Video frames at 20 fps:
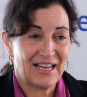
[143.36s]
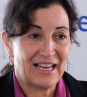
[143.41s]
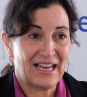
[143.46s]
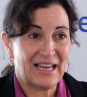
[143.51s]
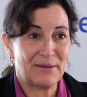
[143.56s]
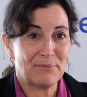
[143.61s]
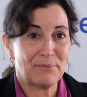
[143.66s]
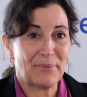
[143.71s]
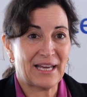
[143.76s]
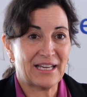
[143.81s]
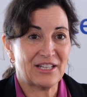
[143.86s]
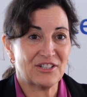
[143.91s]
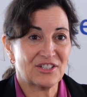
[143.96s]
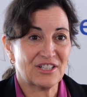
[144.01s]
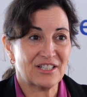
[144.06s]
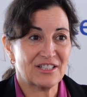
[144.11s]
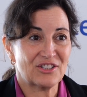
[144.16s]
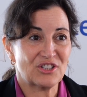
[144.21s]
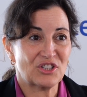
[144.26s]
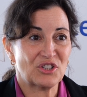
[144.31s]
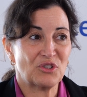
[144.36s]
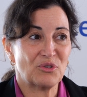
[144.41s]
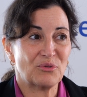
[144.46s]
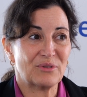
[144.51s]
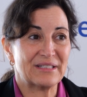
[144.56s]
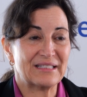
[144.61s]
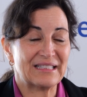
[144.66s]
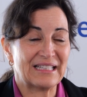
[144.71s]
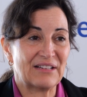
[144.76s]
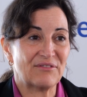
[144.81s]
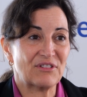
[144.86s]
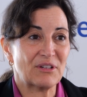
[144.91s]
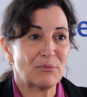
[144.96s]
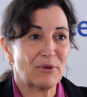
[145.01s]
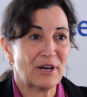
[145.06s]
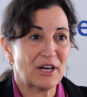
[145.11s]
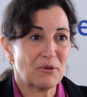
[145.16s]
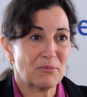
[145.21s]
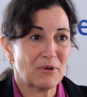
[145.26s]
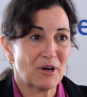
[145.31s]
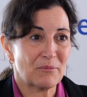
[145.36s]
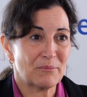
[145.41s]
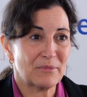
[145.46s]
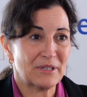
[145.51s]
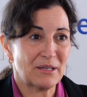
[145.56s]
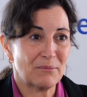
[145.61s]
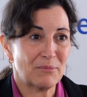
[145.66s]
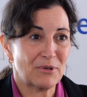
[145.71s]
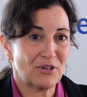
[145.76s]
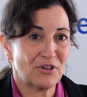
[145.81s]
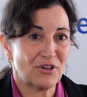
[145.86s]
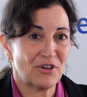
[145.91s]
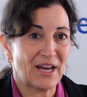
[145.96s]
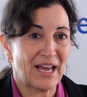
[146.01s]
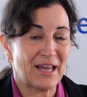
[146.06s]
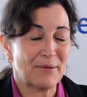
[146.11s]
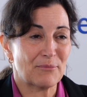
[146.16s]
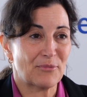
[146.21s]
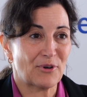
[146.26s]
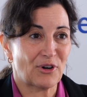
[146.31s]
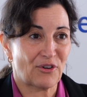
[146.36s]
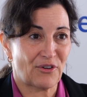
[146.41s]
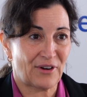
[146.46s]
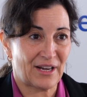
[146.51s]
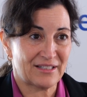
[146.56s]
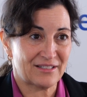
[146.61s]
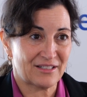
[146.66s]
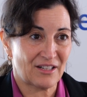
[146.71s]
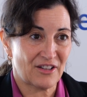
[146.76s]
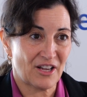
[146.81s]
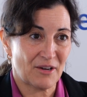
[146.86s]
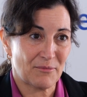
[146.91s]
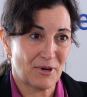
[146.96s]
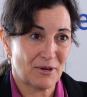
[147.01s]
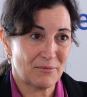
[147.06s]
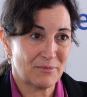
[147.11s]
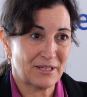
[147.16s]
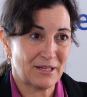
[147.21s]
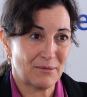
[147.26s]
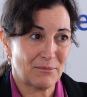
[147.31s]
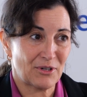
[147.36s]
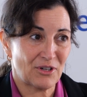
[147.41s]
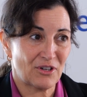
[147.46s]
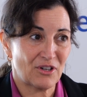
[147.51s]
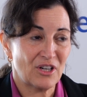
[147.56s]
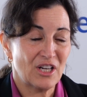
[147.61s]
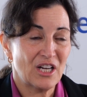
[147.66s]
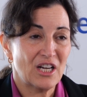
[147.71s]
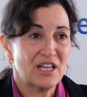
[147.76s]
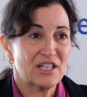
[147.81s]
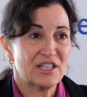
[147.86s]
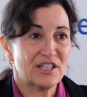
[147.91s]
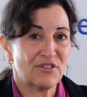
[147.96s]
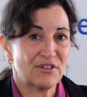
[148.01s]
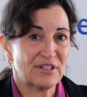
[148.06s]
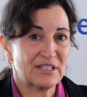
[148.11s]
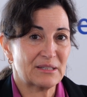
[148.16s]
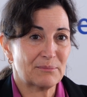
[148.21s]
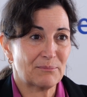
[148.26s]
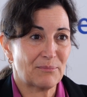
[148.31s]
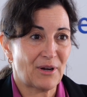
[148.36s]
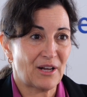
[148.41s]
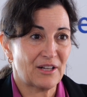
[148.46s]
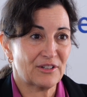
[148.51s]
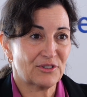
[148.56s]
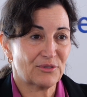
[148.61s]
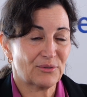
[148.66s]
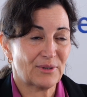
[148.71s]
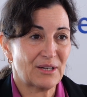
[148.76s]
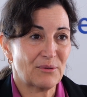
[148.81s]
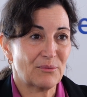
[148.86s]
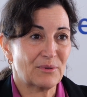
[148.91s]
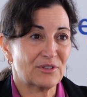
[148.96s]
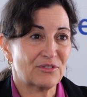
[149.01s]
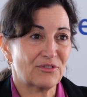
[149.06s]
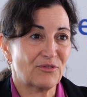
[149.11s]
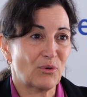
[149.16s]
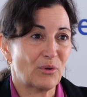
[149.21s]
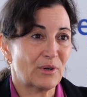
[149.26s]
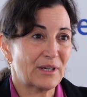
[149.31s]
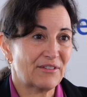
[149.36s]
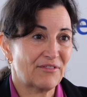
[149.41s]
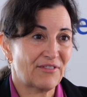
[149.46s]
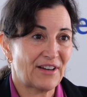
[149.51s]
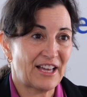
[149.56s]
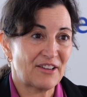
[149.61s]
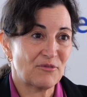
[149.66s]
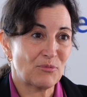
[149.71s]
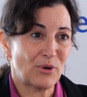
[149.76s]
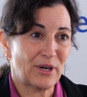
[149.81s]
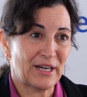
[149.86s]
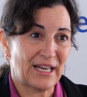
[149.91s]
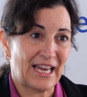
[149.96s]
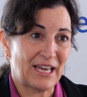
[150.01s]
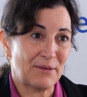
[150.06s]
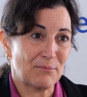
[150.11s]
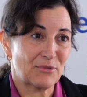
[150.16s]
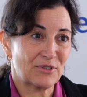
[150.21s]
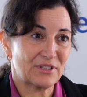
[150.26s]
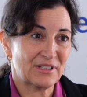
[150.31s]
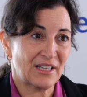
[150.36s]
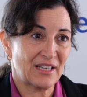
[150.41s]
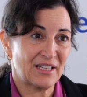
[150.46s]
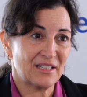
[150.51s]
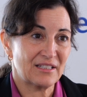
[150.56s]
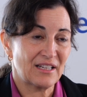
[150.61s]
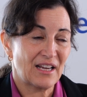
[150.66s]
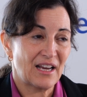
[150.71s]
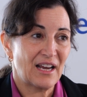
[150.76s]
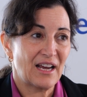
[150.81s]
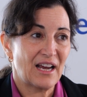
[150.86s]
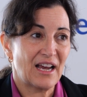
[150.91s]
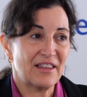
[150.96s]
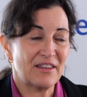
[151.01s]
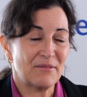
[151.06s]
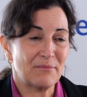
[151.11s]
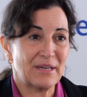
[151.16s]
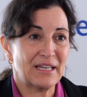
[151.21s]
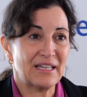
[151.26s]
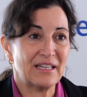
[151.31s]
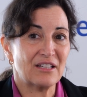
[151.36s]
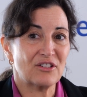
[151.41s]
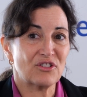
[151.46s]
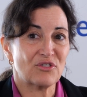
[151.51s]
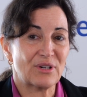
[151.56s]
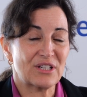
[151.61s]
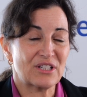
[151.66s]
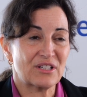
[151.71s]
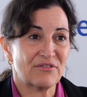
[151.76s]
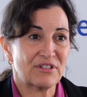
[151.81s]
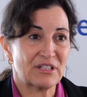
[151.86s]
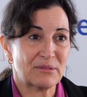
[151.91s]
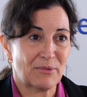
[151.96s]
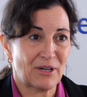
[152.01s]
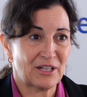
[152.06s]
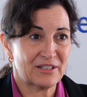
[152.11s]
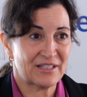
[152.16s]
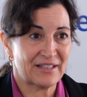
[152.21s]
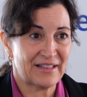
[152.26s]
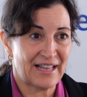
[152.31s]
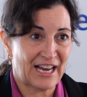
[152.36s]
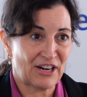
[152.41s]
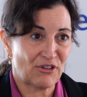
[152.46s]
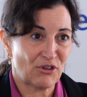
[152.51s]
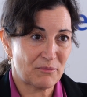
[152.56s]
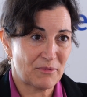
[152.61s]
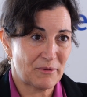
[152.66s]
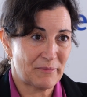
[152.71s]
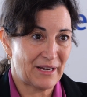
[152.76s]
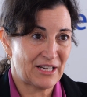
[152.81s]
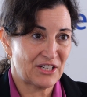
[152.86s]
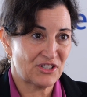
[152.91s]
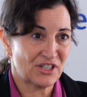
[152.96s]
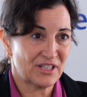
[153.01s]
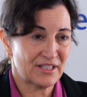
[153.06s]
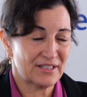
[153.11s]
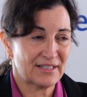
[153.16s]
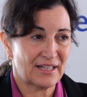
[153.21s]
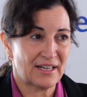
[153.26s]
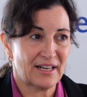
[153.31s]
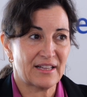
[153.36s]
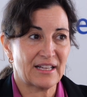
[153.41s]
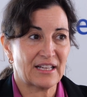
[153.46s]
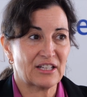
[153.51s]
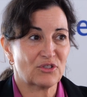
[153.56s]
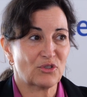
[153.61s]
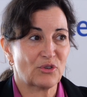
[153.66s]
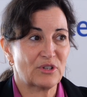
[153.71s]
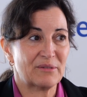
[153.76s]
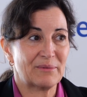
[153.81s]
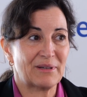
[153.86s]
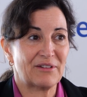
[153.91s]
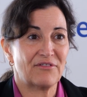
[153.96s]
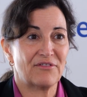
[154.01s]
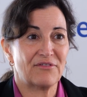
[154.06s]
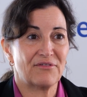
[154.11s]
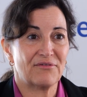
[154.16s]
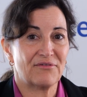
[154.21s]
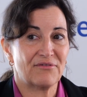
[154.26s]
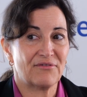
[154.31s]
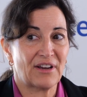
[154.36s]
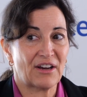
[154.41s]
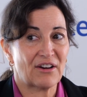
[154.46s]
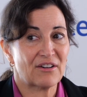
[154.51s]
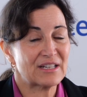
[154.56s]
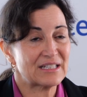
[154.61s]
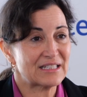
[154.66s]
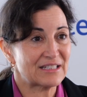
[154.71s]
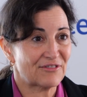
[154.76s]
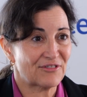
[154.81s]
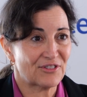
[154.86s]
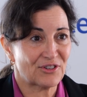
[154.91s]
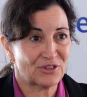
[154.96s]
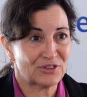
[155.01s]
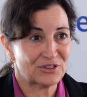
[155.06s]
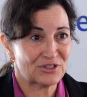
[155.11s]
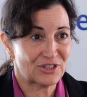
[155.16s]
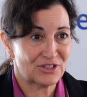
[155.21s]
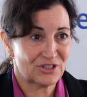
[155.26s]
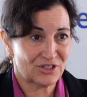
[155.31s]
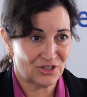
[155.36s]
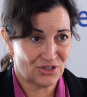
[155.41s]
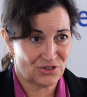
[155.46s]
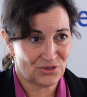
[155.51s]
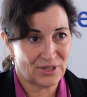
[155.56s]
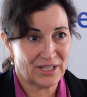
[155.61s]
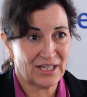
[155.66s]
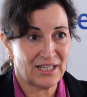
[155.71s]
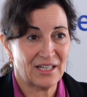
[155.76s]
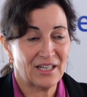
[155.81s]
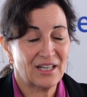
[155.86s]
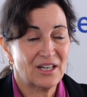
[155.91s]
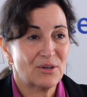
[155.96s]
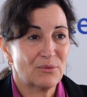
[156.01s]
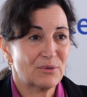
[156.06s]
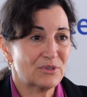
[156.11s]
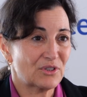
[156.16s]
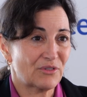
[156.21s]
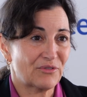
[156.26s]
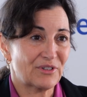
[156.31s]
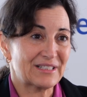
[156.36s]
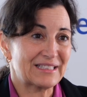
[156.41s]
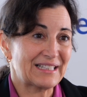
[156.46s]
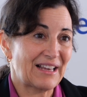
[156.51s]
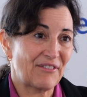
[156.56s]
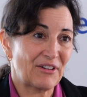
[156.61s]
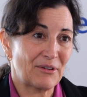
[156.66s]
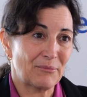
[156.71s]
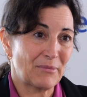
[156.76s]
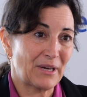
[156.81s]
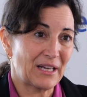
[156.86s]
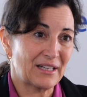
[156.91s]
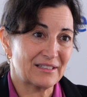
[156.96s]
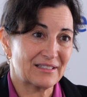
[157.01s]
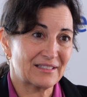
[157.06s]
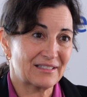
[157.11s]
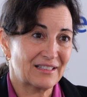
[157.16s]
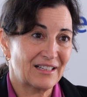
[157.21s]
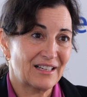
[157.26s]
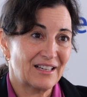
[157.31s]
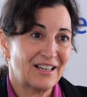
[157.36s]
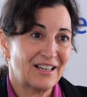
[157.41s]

In patients who received a prior PARP inhibitor and progressed on that PARP inhibitor, the response rate was 45.8%, and the median duration of response in that group of patients that I think is going to be very difficult to treat was over seven months.